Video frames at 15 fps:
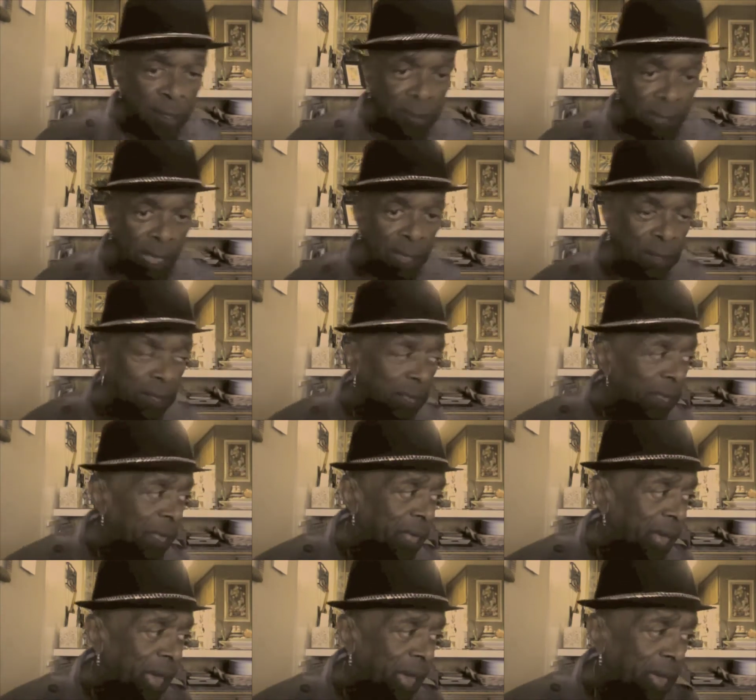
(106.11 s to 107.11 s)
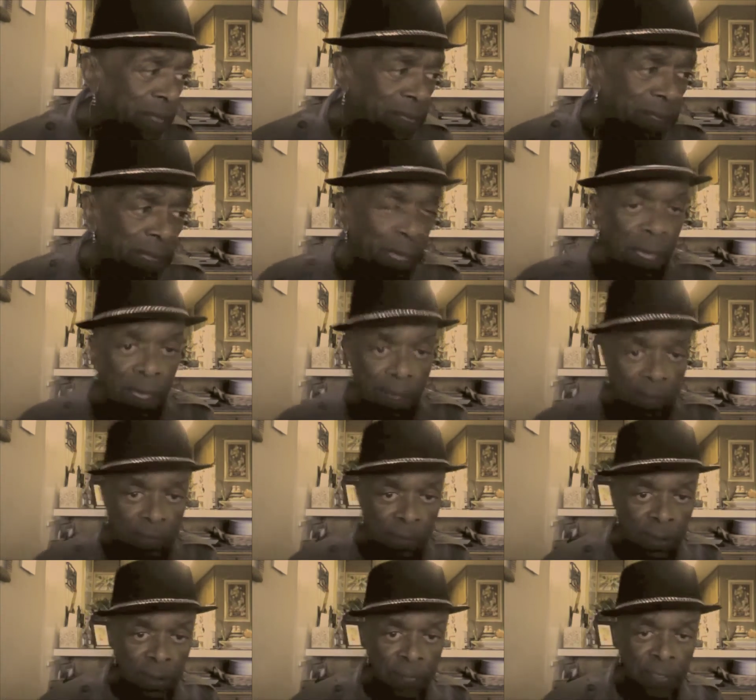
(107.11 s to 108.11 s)
that I love
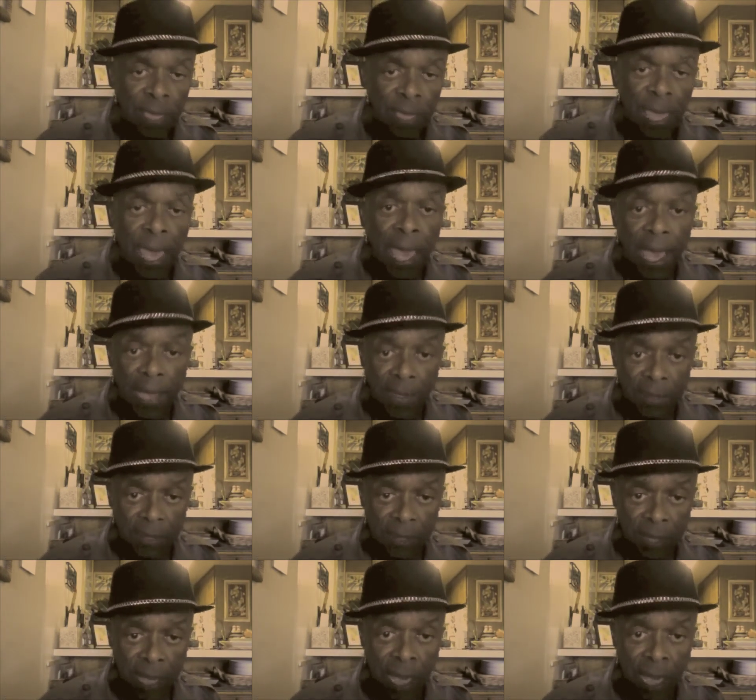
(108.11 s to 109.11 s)
the act, I